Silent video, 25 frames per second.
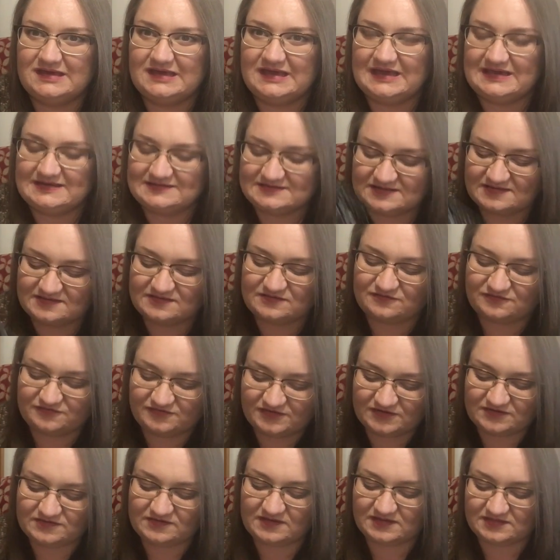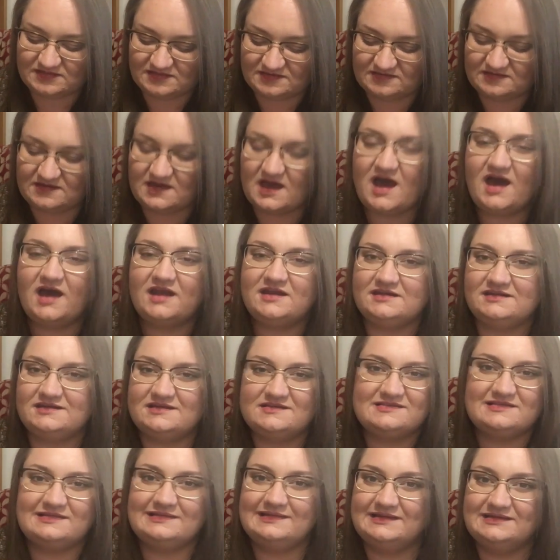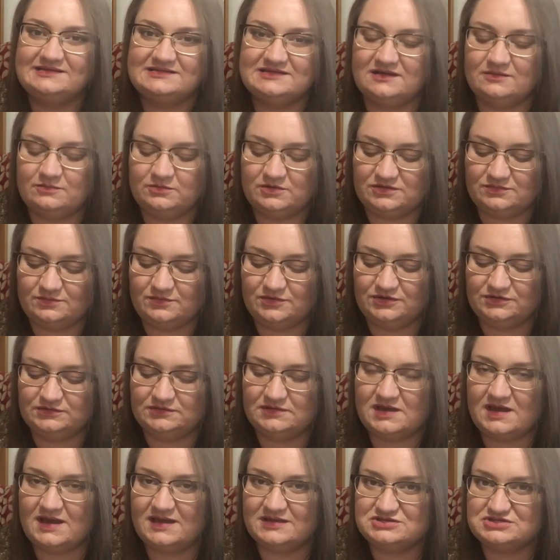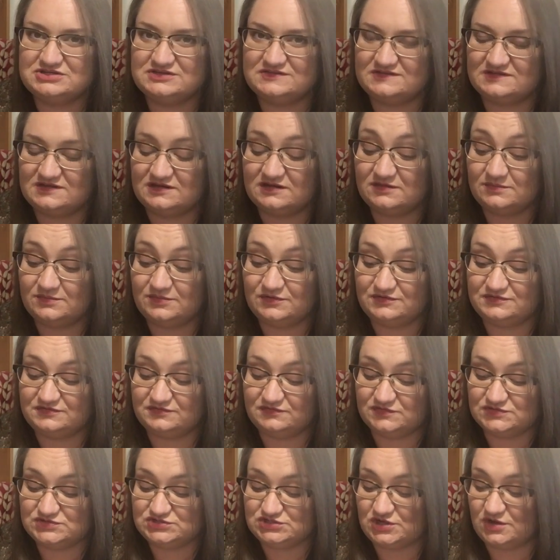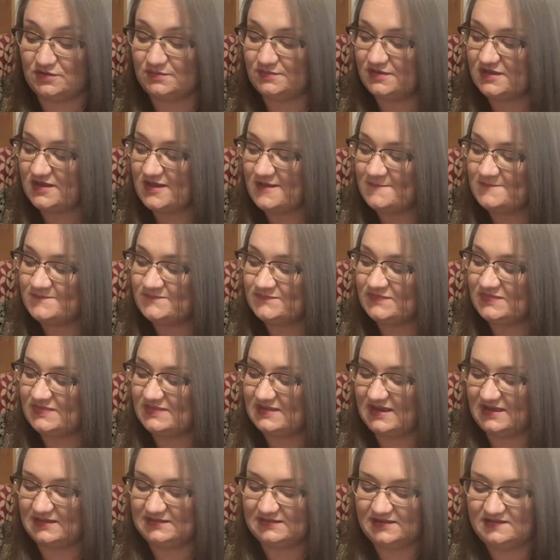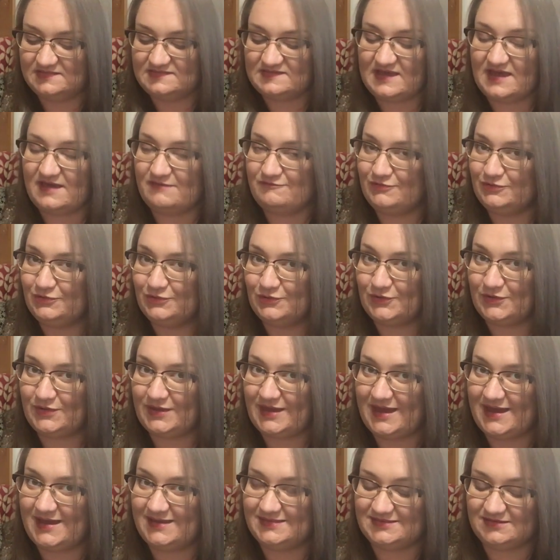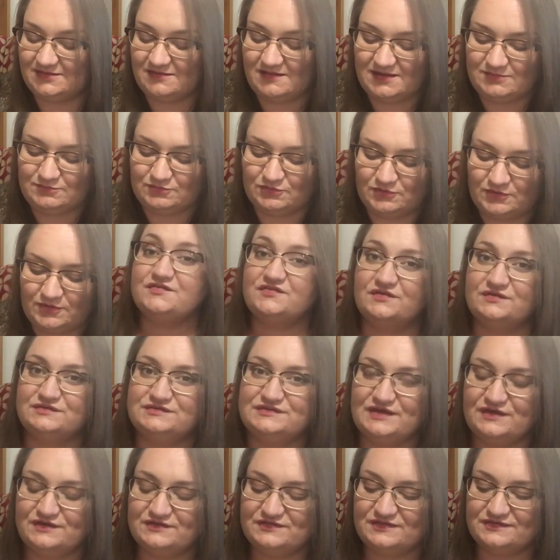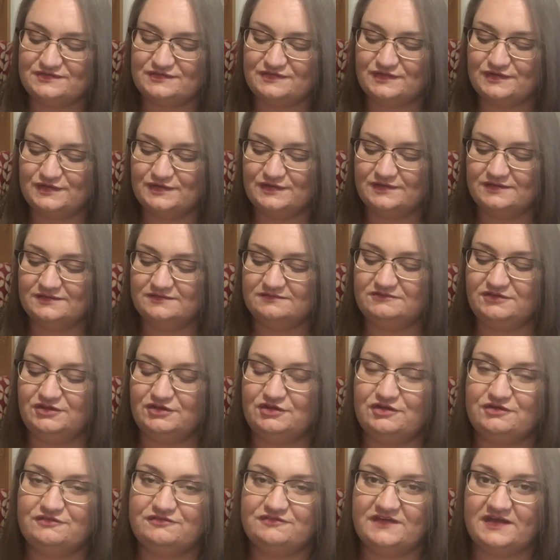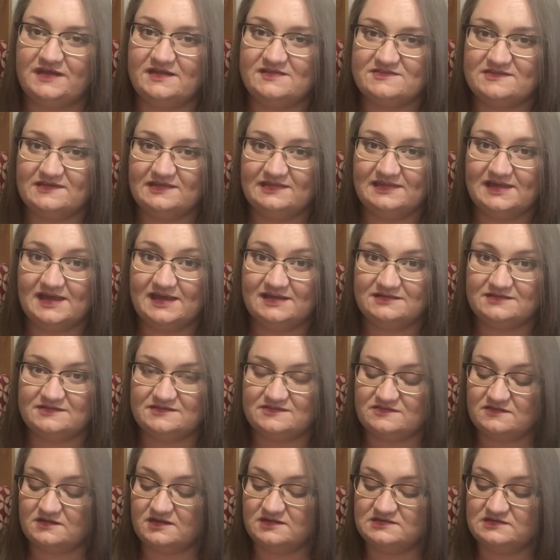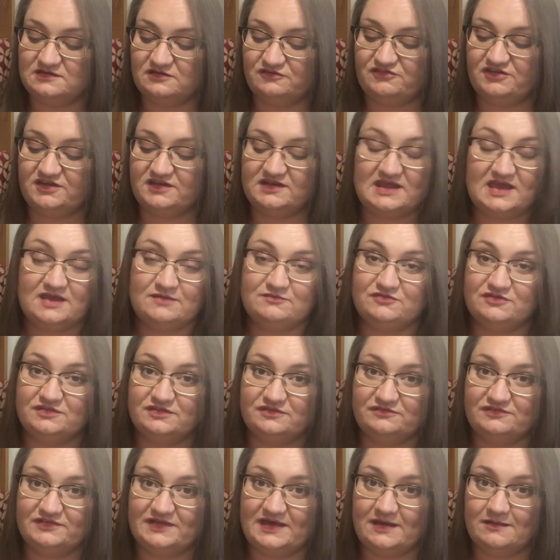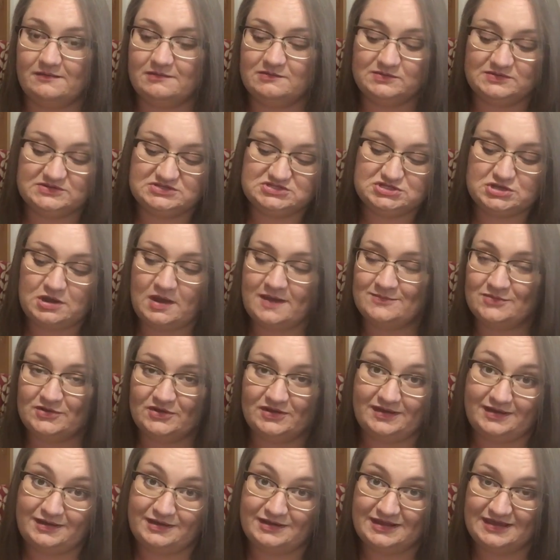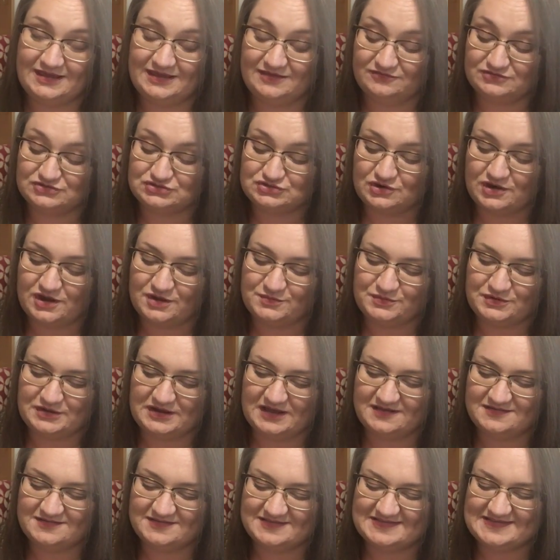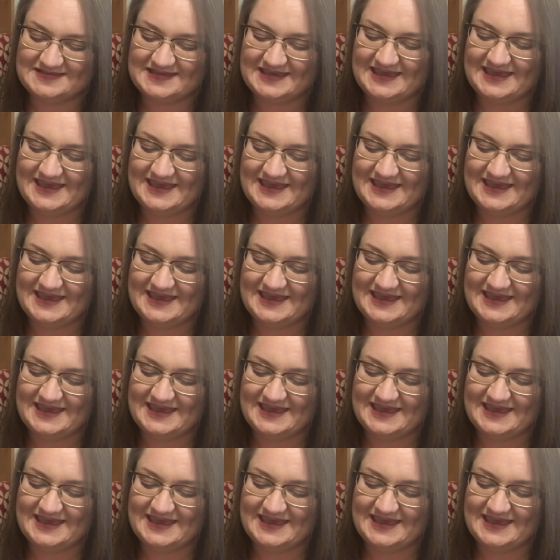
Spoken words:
It does, it feels like this garden is lit up with moonlight. She's done a beautiful job. Now let's have a look at the guidebook. So it tells us the, you know, fancy Latin scientific name for the flower, which I'm not going to even try and pronounce.